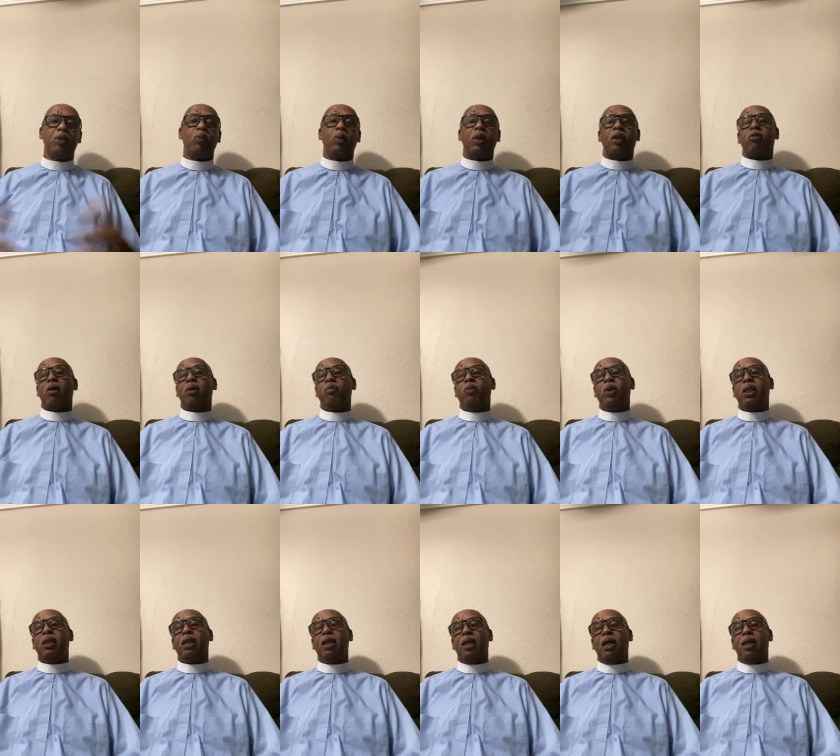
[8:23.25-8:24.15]

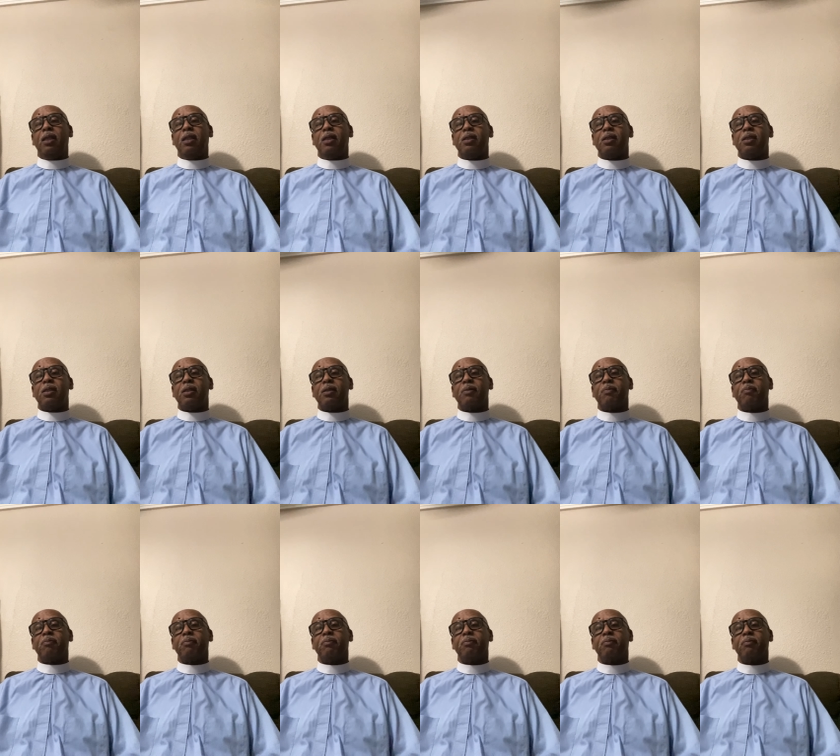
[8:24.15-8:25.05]
with the others,
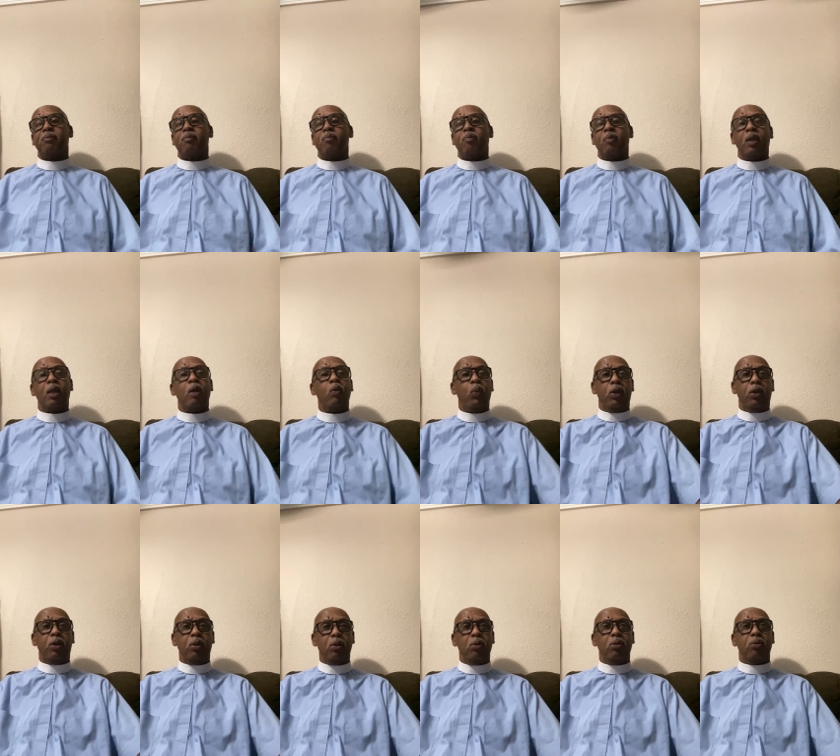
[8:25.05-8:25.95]

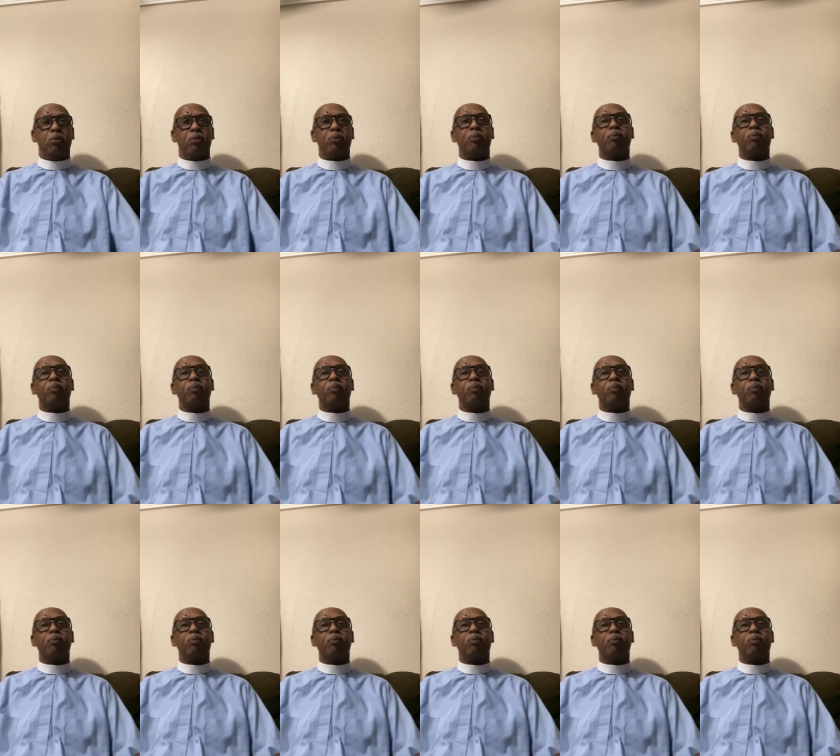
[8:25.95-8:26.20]
with you.